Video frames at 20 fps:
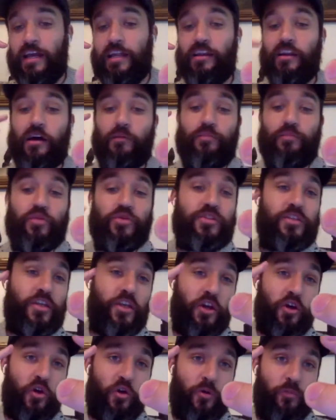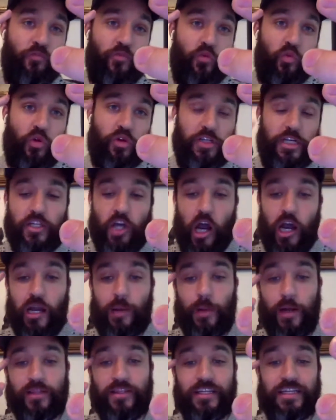Number two, we're going to talk
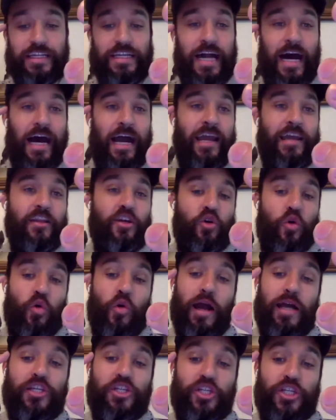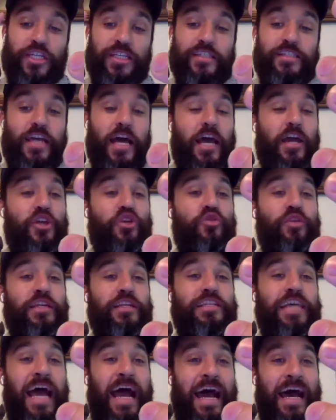about the 9 questions you need
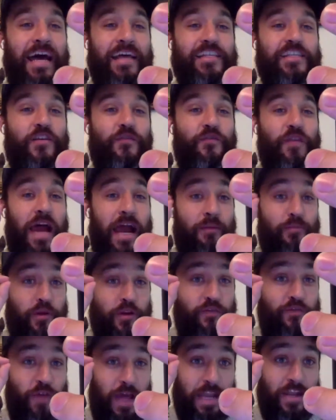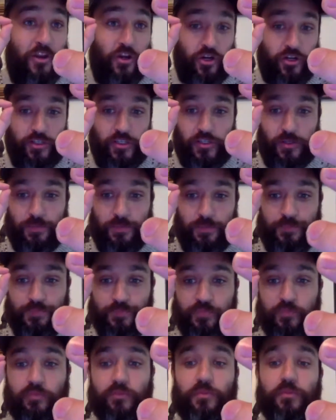to ask fabric vendors
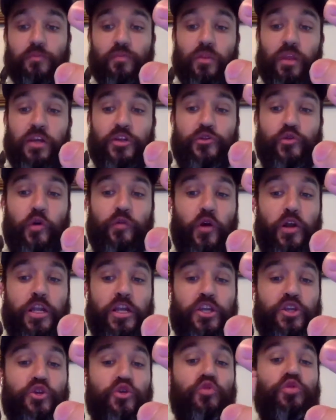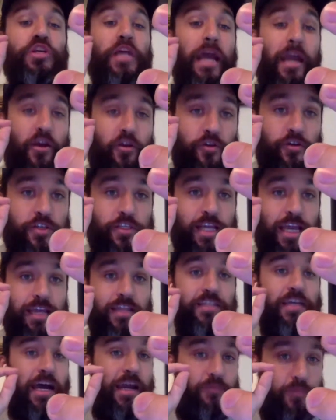to avoid huge errors and
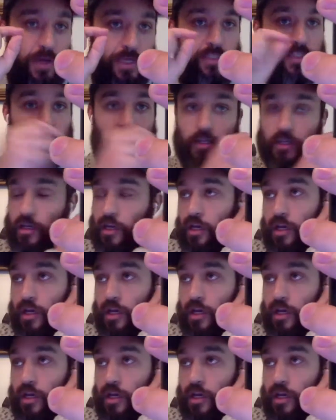time wasted.